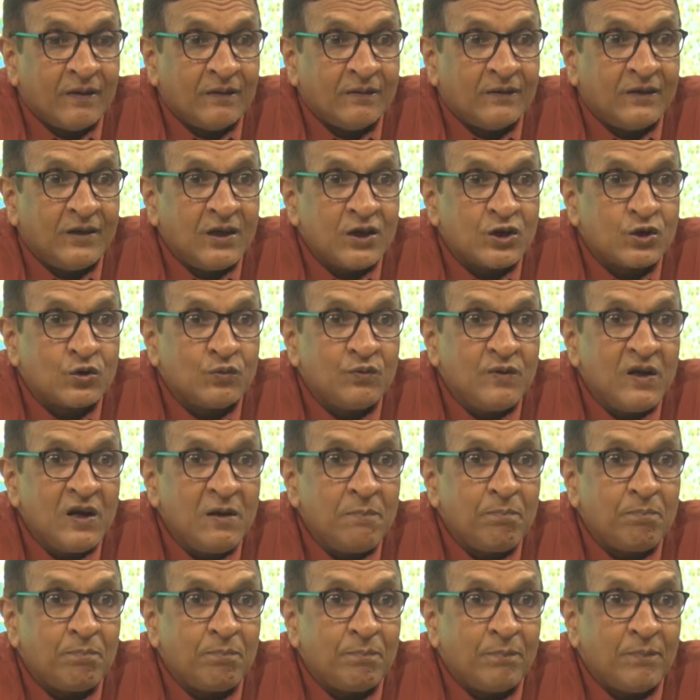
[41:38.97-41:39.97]
this
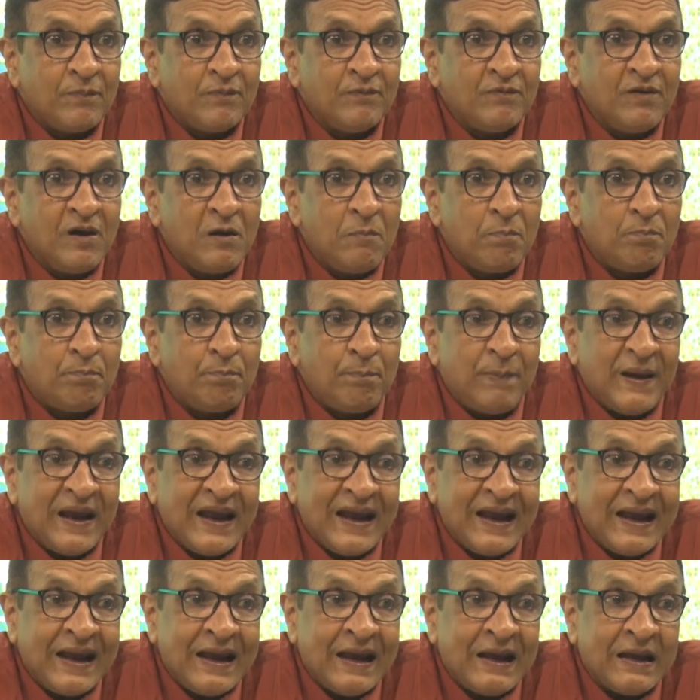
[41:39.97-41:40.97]
we will
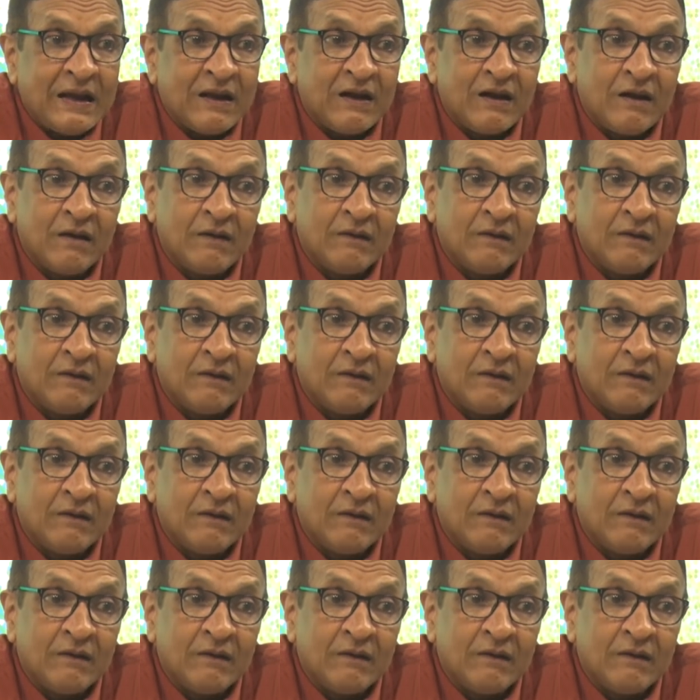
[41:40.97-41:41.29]
pay